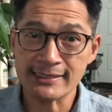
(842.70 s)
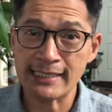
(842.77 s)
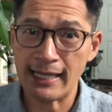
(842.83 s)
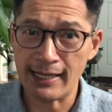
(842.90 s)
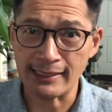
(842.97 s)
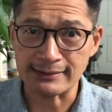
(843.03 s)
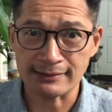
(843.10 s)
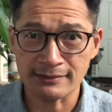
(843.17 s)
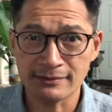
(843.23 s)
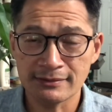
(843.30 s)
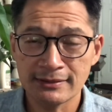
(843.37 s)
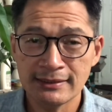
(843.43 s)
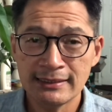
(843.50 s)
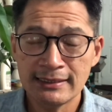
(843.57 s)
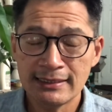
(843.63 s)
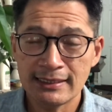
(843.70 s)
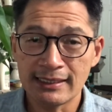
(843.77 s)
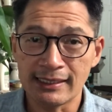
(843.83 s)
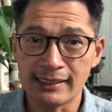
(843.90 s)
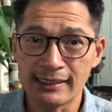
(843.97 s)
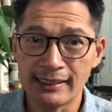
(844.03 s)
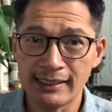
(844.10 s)
hot
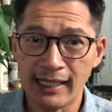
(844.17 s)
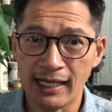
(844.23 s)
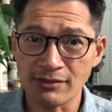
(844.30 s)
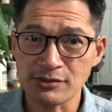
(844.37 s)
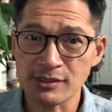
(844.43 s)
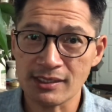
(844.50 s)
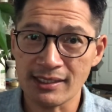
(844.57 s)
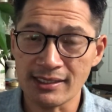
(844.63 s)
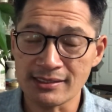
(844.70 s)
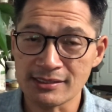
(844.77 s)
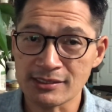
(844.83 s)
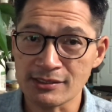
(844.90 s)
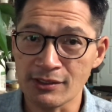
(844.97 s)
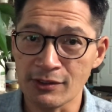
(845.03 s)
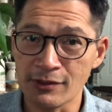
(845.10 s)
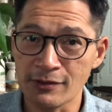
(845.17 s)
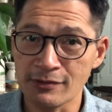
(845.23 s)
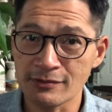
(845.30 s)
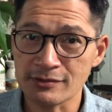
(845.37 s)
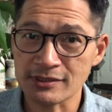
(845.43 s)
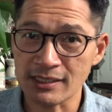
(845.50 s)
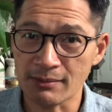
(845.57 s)
outside, so
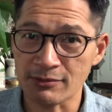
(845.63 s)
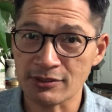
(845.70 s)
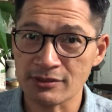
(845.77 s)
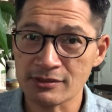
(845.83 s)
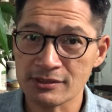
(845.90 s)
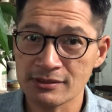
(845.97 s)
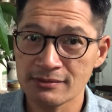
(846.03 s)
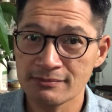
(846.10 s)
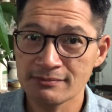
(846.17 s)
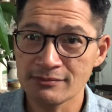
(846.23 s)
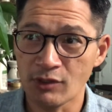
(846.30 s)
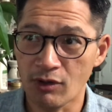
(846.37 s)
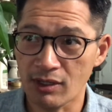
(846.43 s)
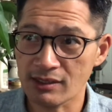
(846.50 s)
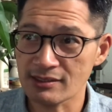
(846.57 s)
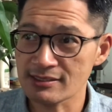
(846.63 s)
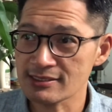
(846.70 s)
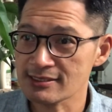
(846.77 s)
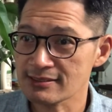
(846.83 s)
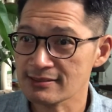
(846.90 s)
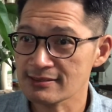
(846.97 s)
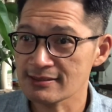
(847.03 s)
summers,
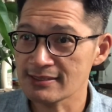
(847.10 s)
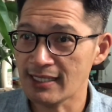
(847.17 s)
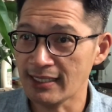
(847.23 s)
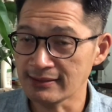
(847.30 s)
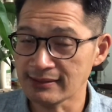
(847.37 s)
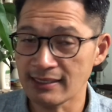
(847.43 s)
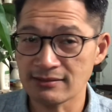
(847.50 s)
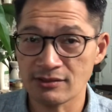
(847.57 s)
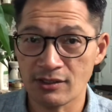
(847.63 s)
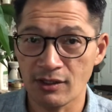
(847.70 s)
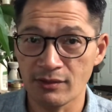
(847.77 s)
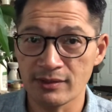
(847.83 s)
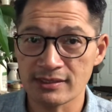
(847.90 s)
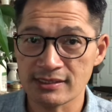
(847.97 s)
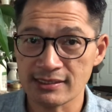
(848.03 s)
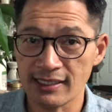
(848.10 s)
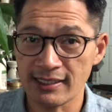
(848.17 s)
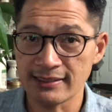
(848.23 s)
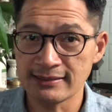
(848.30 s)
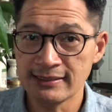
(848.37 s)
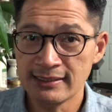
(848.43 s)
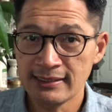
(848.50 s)
August, I tend to go
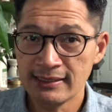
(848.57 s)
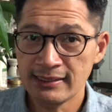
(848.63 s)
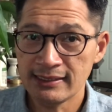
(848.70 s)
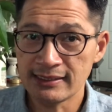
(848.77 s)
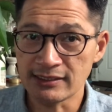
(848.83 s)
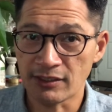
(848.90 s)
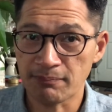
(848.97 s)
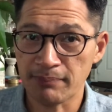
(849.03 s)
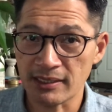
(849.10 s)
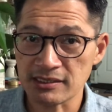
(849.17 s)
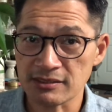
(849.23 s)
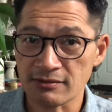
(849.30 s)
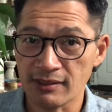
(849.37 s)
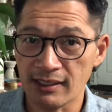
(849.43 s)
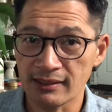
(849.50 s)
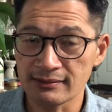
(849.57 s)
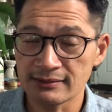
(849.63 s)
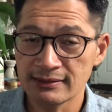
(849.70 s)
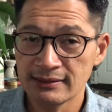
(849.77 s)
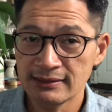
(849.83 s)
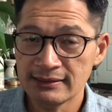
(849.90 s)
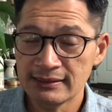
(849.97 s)
inside, either putz around
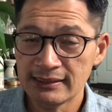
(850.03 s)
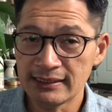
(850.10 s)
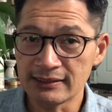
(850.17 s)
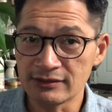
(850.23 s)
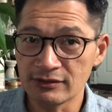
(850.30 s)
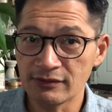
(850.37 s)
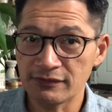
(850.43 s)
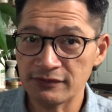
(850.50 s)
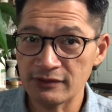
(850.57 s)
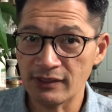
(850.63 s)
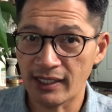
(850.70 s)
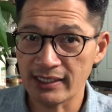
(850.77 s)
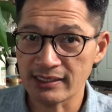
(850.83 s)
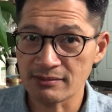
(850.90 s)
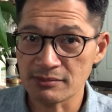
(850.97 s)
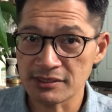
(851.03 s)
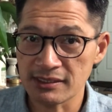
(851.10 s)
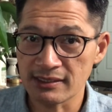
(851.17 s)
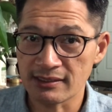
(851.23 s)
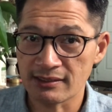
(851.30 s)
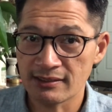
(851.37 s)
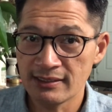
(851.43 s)
and do a few items
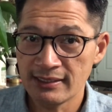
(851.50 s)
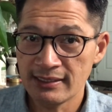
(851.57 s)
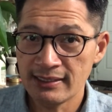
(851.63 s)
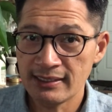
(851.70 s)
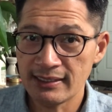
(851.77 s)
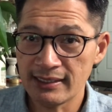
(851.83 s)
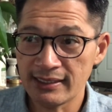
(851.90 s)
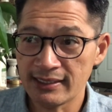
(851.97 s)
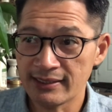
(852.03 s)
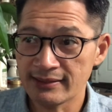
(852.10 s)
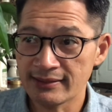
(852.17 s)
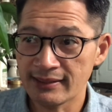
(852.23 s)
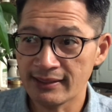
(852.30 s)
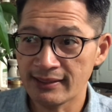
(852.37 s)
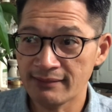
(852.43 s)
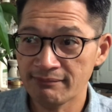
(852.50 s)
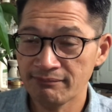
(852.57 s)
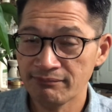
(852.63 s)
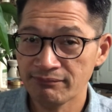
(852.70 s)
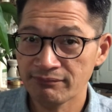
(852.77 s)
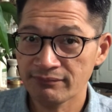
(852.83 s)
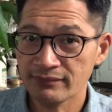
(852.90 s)
here, and
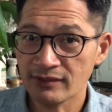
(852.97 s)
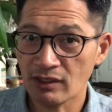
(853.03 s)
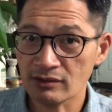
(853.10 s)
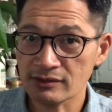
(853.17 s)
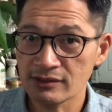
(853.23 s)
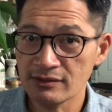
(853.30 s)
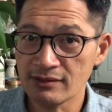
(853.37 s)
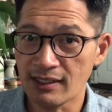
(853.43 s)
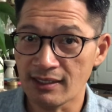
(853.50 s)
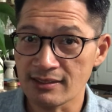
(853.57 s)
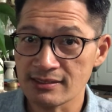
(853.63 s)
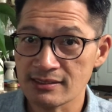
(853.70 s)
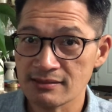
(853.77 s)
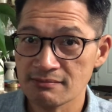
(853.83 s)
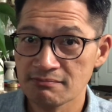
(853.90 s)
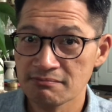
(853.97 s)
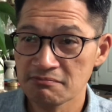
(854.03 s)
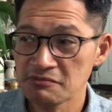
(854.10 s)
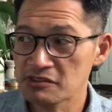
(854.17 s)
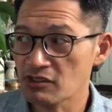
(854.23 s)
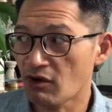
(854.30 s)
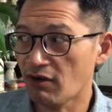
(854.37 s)
talk to you guys.
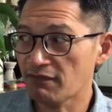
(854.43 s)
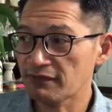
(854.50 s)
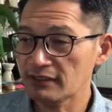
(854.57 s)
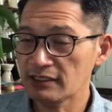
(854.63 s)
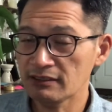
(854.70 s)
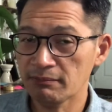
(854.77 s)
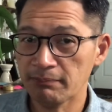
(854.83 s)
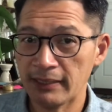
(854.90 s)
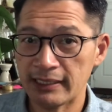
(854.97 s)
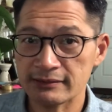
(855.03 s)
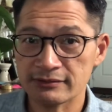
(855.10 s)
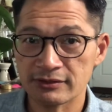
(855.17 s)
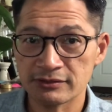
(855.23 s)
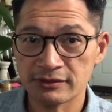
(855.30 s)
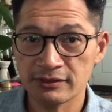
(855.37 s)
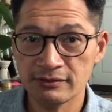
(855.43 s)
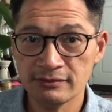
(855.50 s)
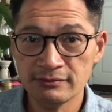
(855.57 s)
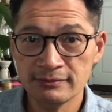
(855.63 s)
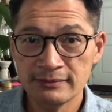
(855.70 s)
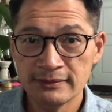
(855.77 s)
Show off a little plant or two,